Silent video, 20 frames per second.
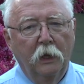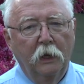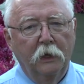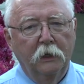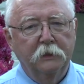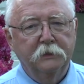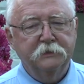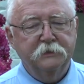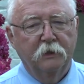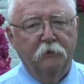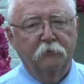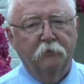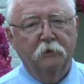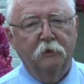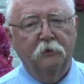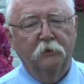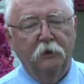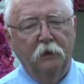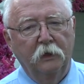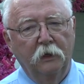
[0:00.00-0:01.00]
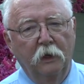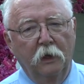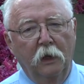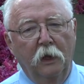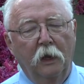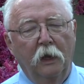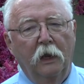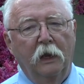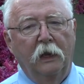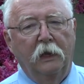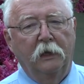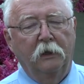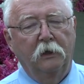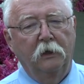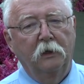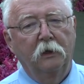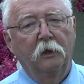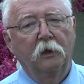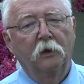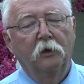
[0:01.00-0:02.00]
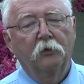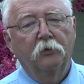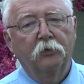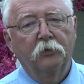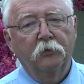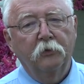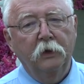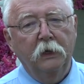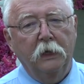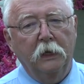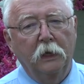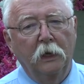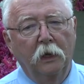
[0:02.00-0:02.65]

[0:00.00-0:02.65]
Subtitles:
in 1783?